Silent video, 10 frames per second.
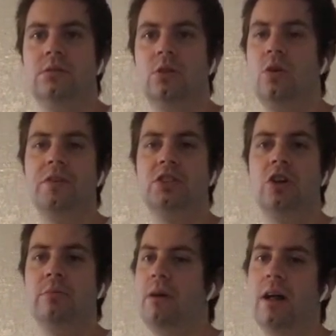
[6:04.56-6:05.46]
No
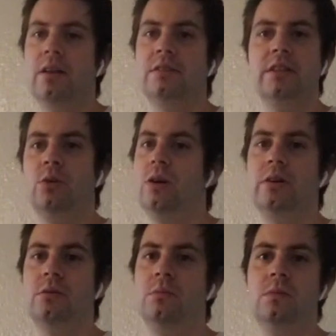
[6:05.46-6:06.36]
return policy, you
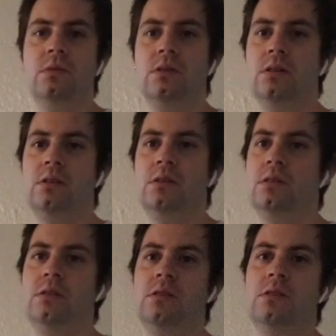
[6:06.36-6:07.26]
heard him.
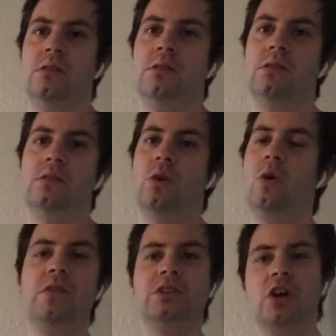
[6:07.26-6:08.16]

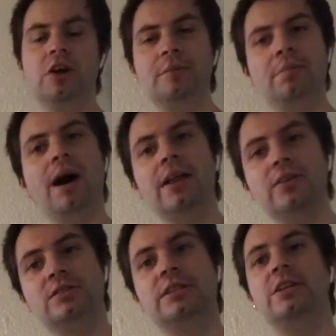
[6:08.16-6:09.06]
No return
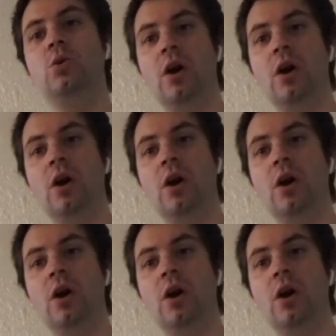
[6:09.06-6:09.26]
policy, you